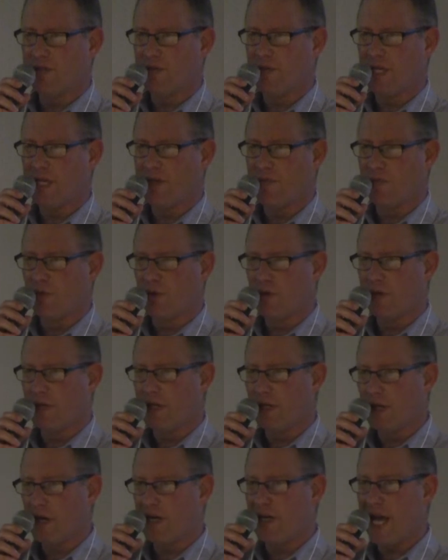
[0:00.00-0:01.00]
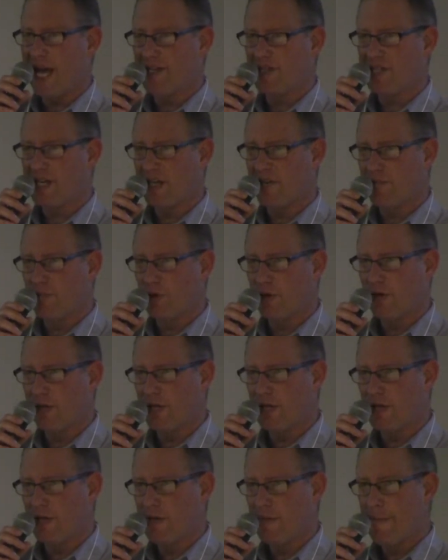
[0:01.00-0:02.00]
it to a native brewery or as a native
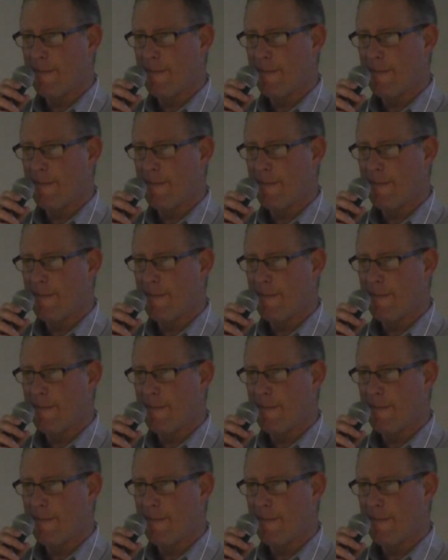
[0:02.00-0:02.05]
brewery?